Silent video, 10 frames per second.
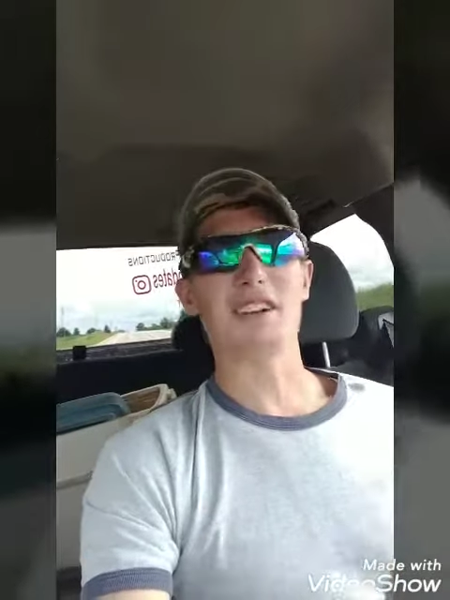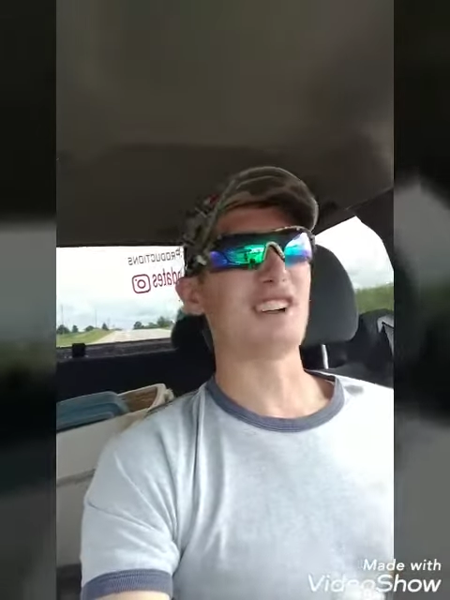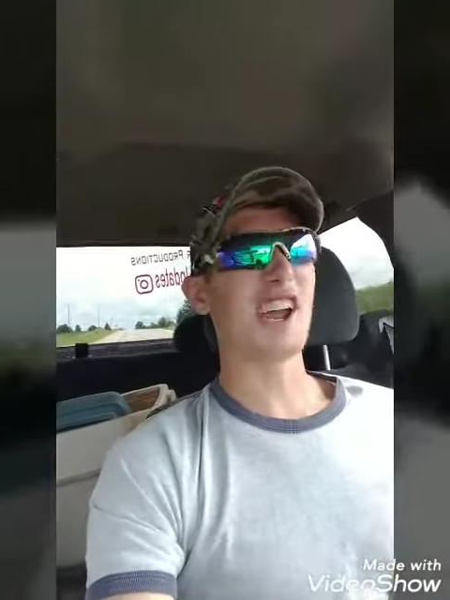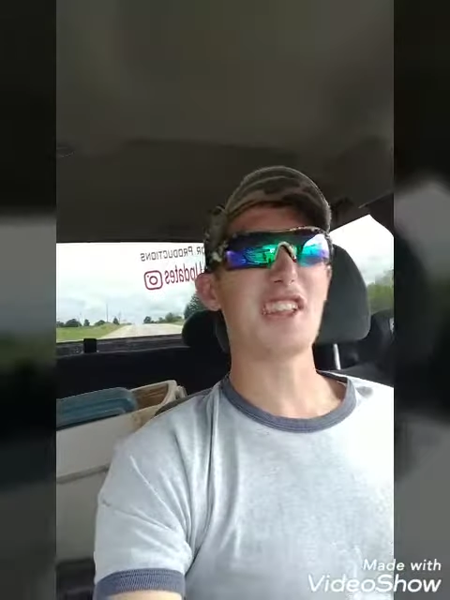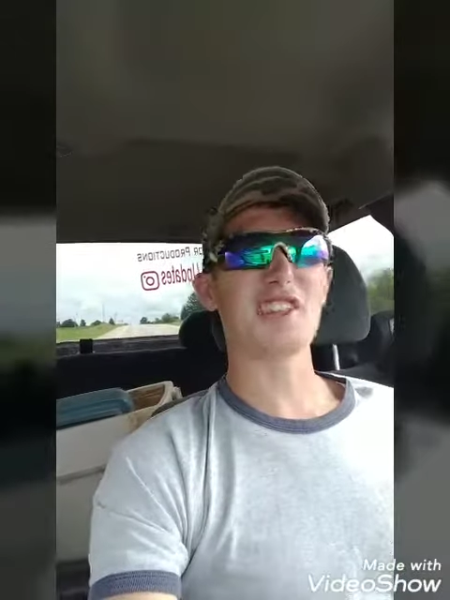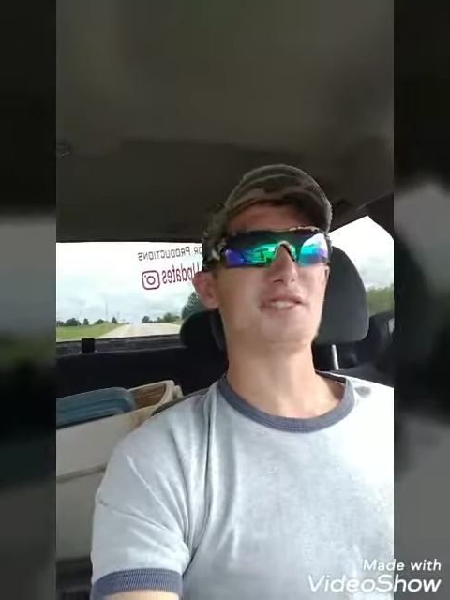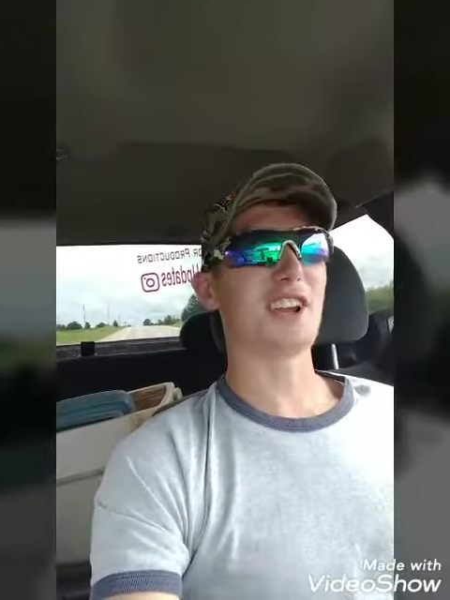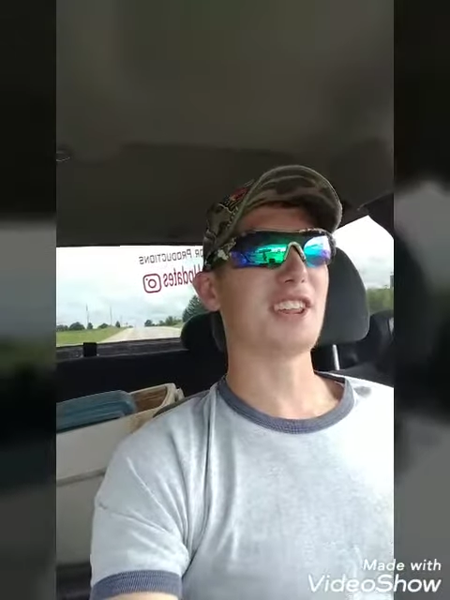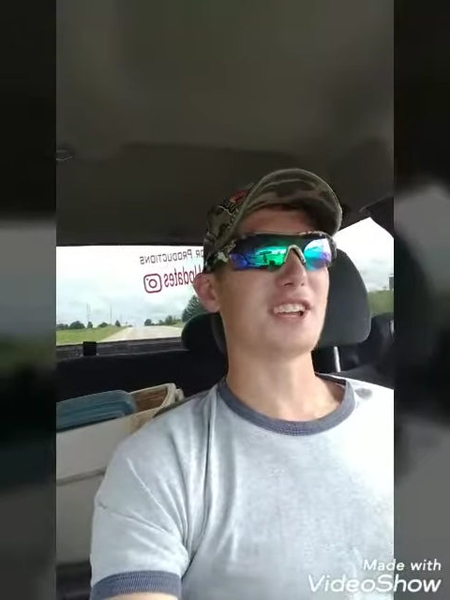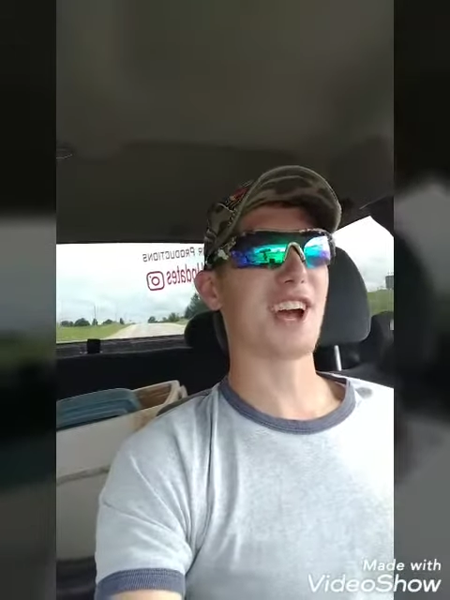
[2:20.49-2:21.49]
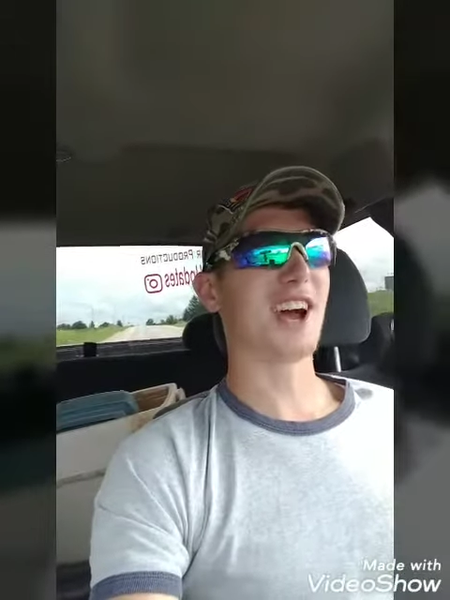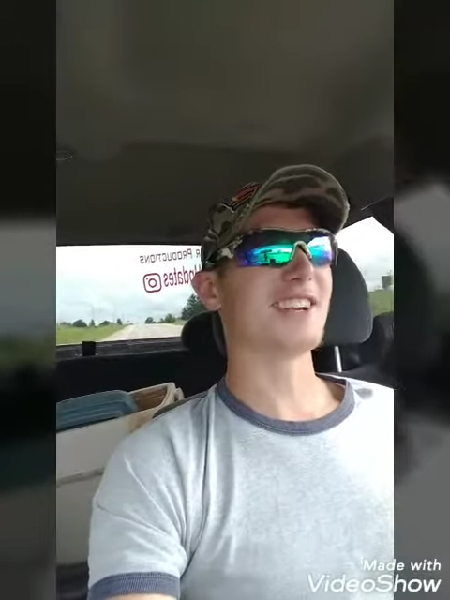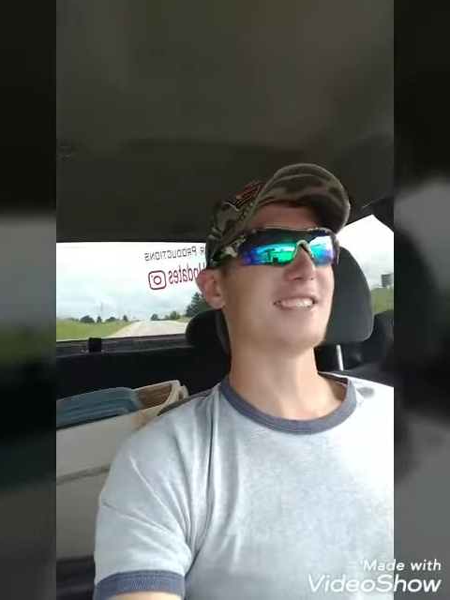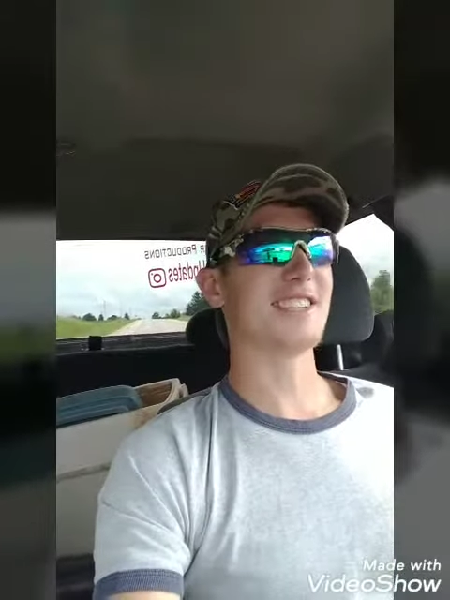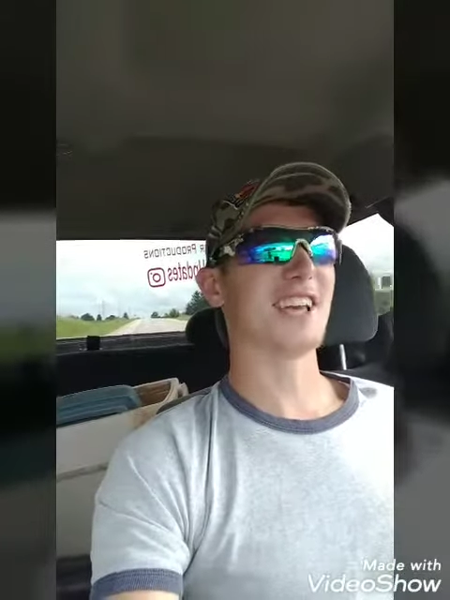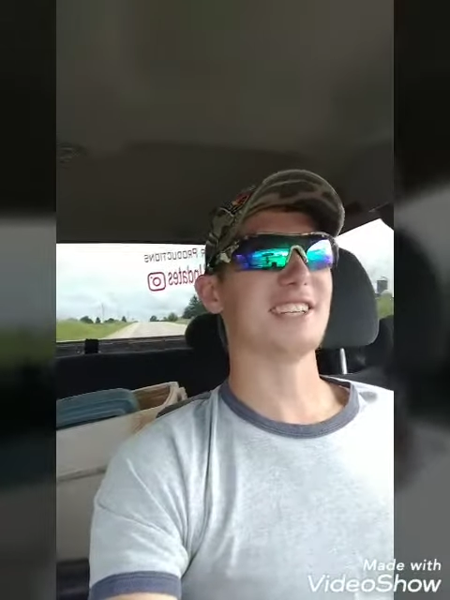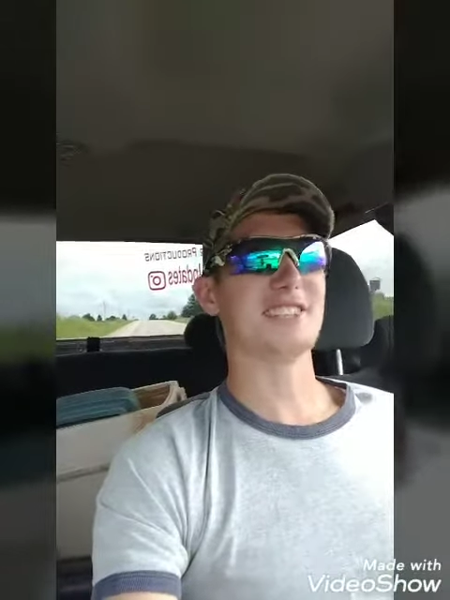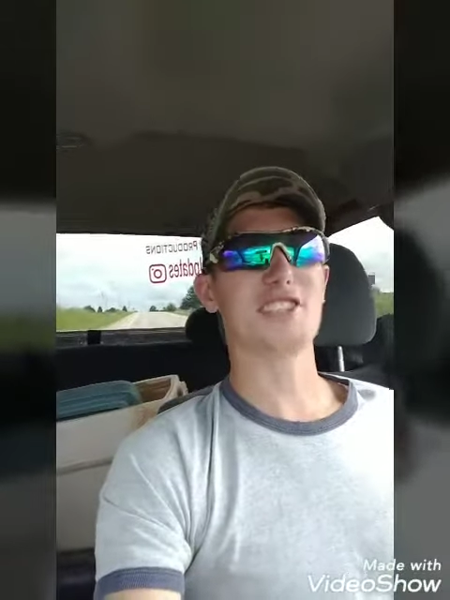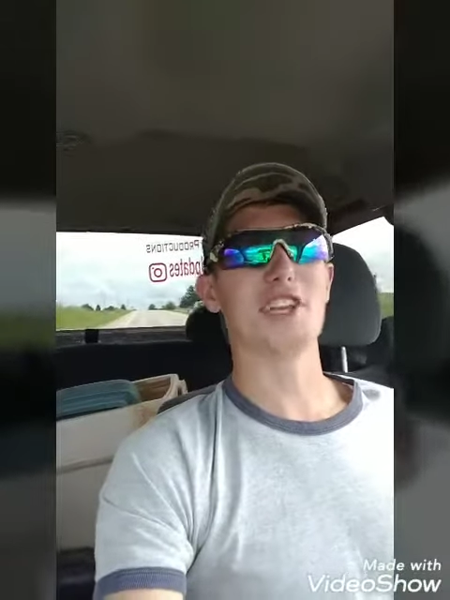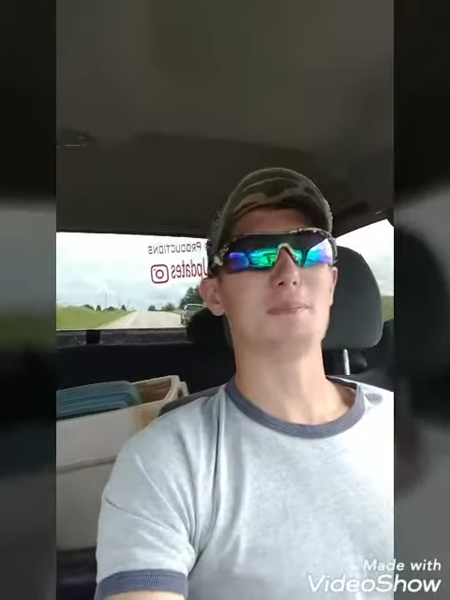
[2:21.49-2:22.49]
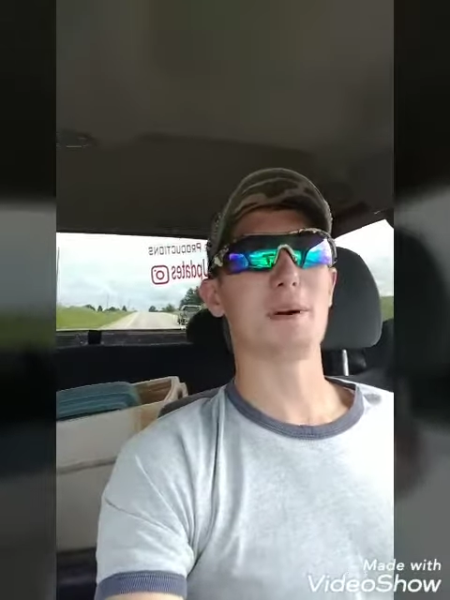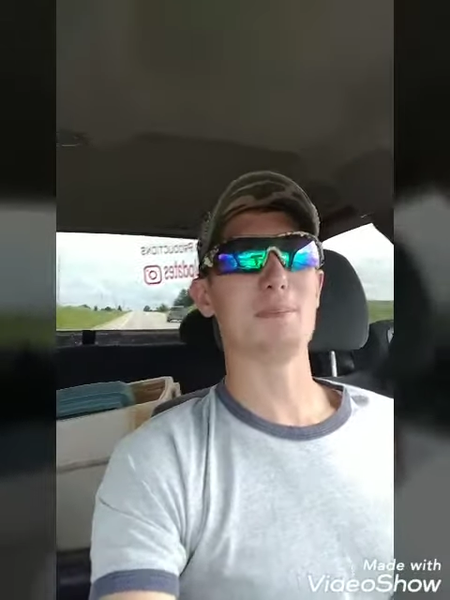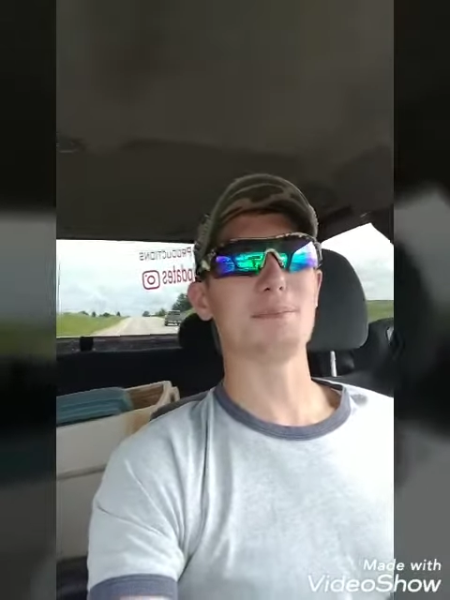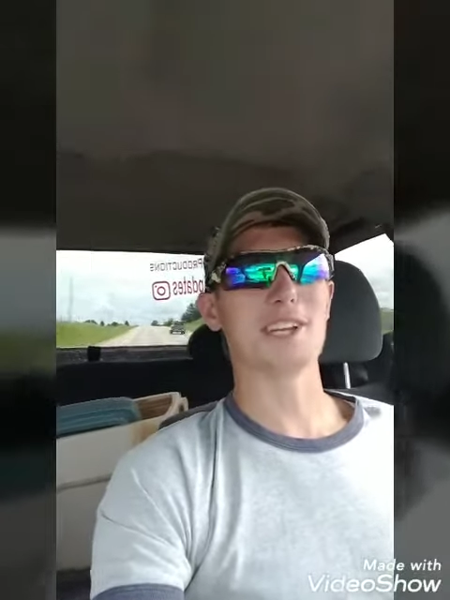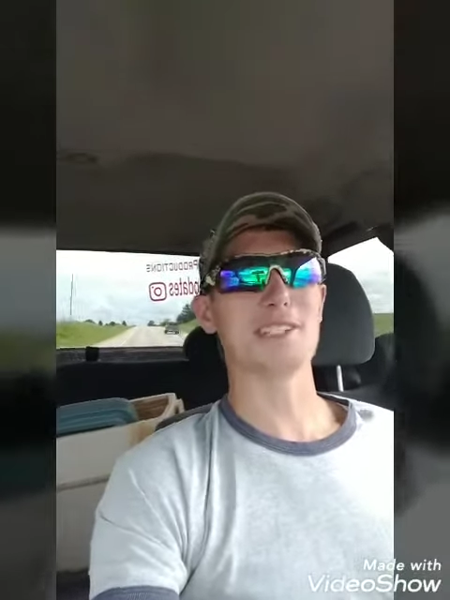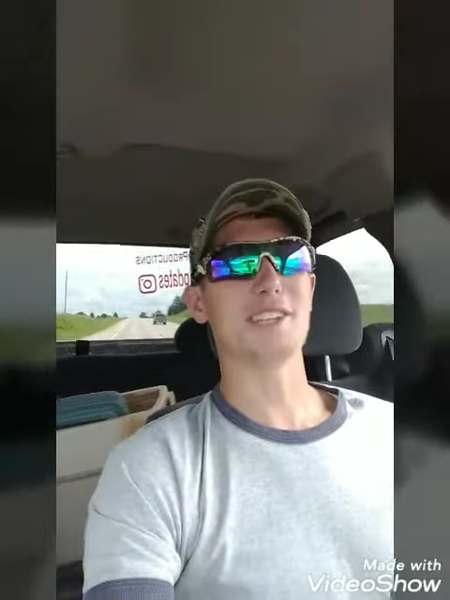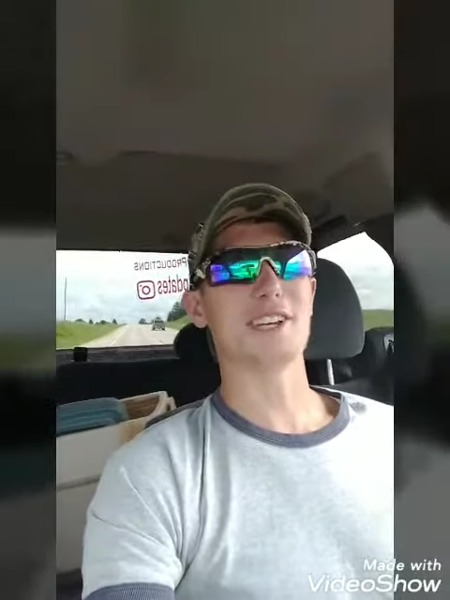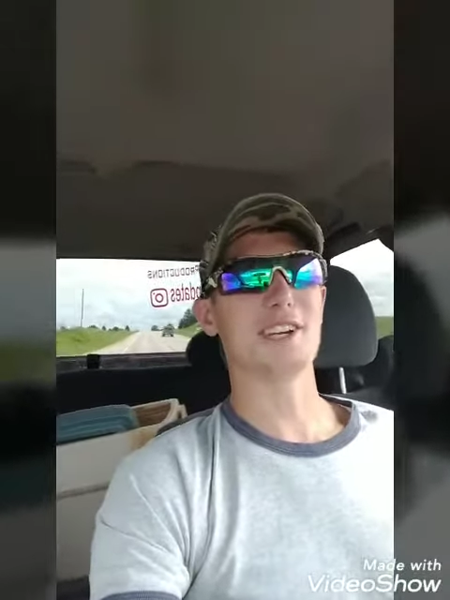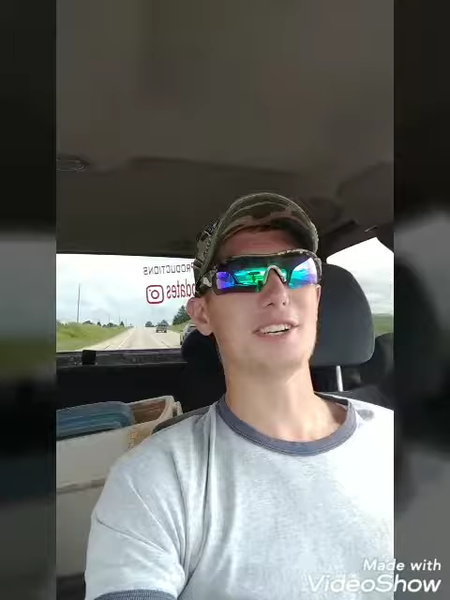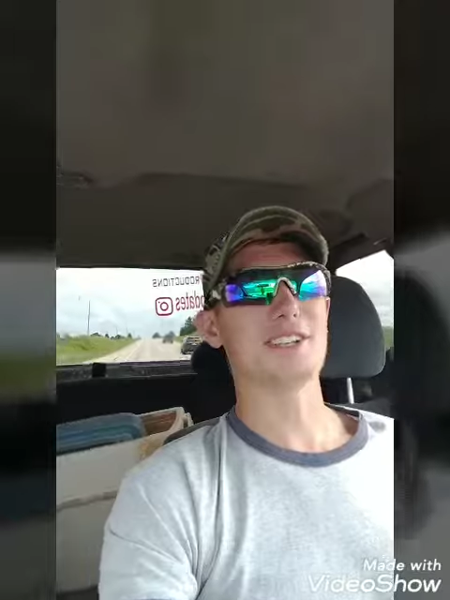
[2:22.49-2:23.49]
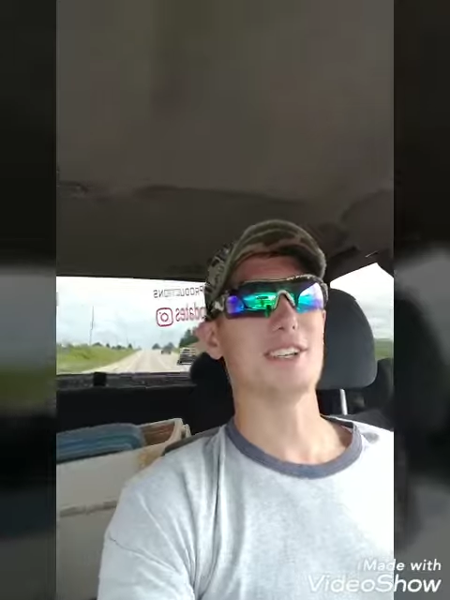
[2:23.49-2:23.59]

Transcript: right on the front of the car it says chip updates here